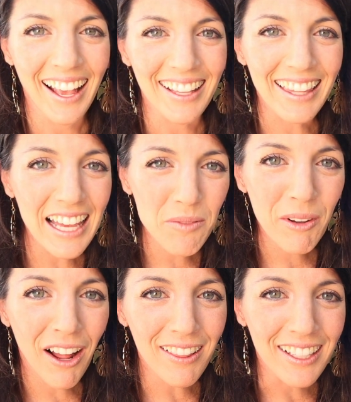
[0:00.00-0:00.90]
And last
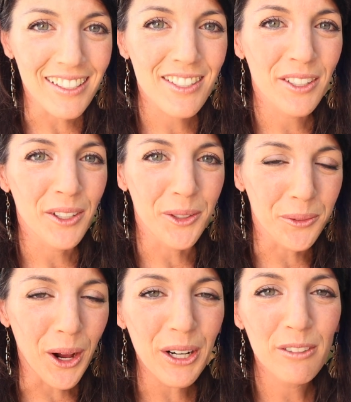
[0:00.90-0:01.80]
but not least,
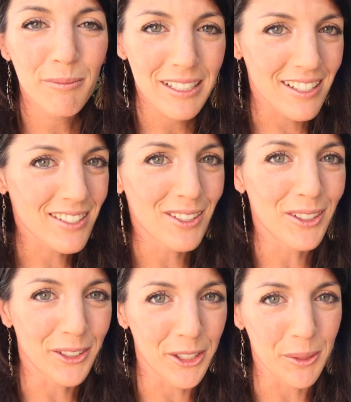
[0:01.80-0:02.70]
grow
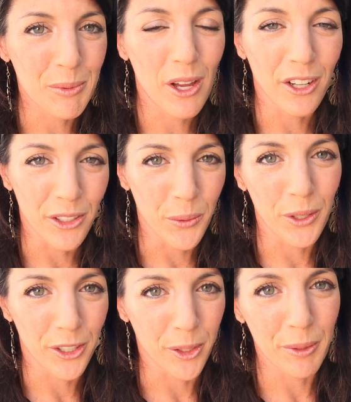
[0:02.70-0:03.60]
medicinal herbs on
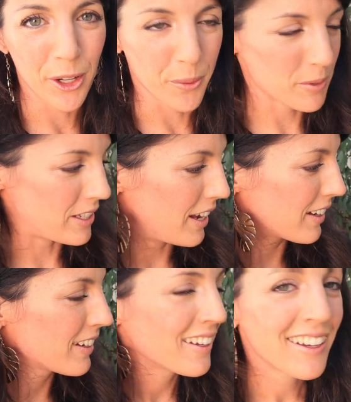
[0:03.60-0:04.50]
your urban homestead.
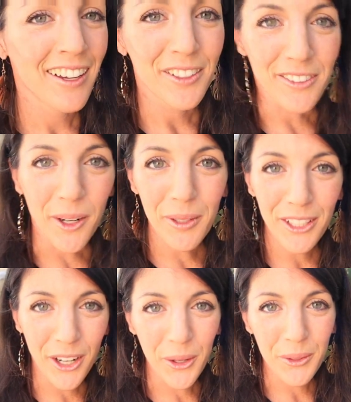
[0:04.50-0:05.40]
Growing
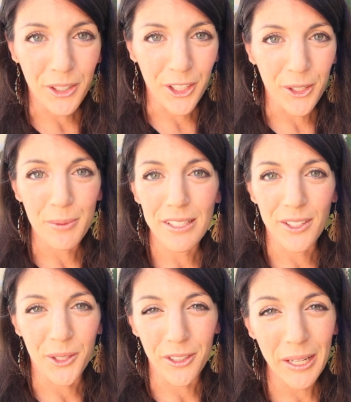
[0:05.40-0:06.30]
your own herbs is
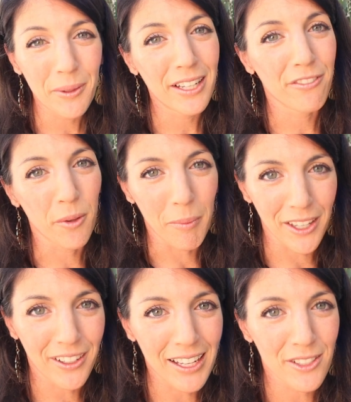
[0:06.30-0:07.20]
a great way to
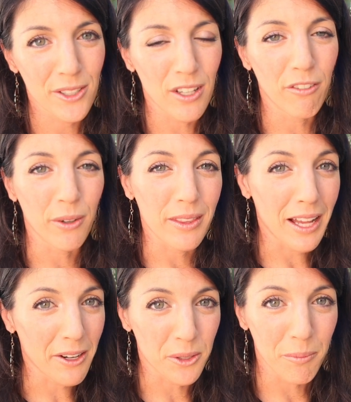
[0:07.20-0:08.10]
familiarize yourself with
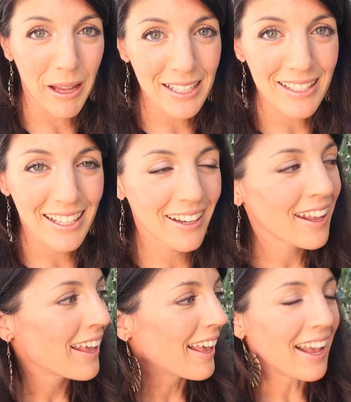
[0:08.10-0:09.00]
natural medicine
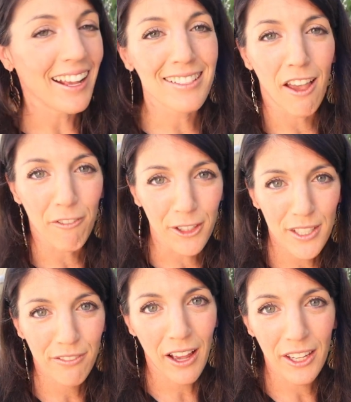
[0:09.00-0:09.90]
and
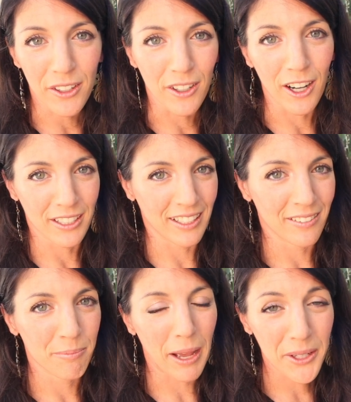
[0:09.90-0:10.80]
diversify your
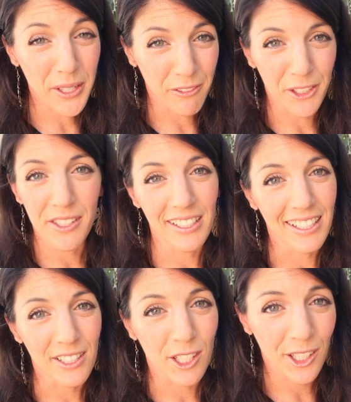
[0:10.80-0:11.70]
garden.
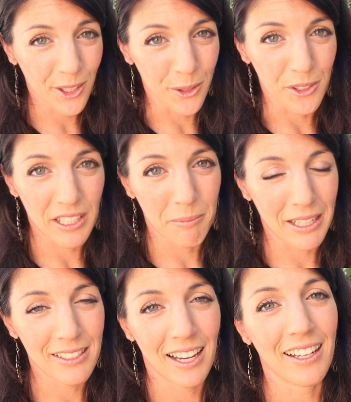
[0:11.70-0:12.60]
Biodiversity is huge in
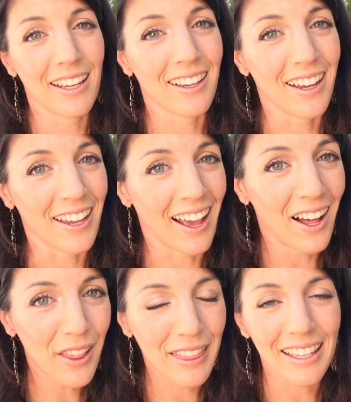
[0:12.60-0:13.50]
maintaining a
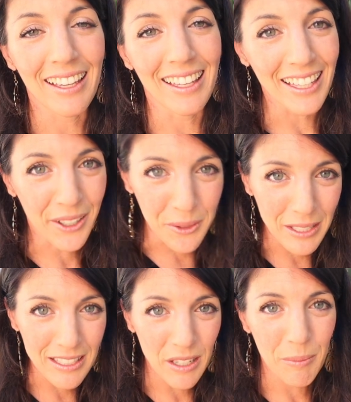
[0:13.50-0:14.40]
healthy
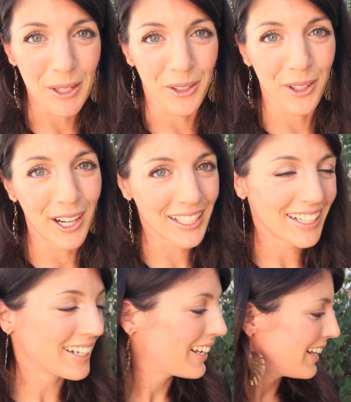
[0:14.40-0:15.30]
ecosystem in your
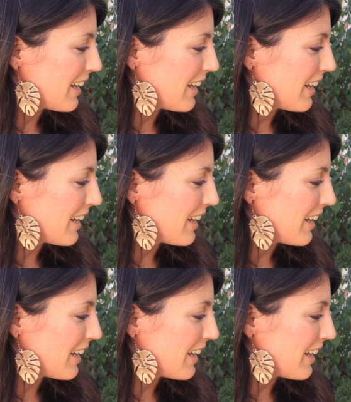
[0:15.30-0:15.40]
garden.